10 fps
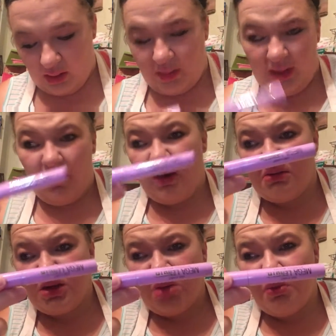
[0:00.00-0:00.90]
But I
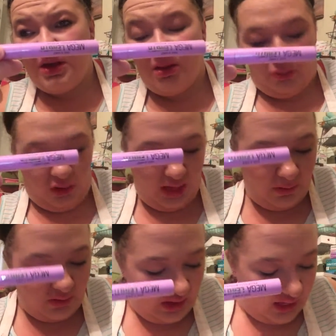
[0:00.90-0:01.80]
was pretty impressed
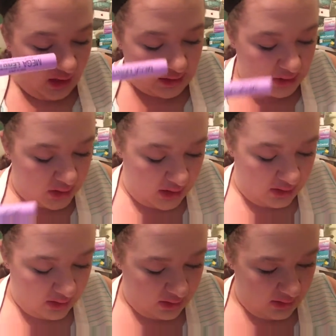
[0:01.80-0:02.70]
with this, actually.
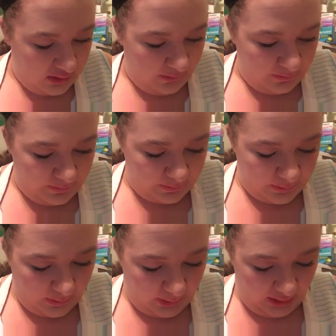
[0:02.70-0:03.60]

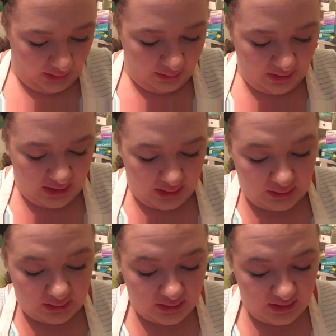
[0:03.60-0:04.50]
I
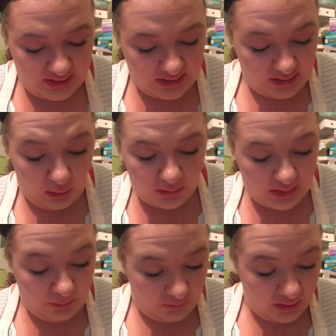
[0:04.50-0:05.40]
mean, it did hold
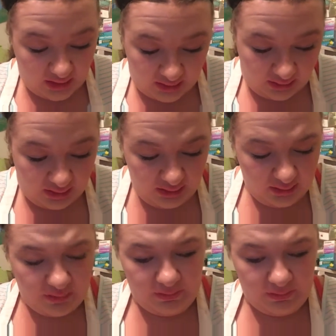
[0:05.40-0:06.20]
up really good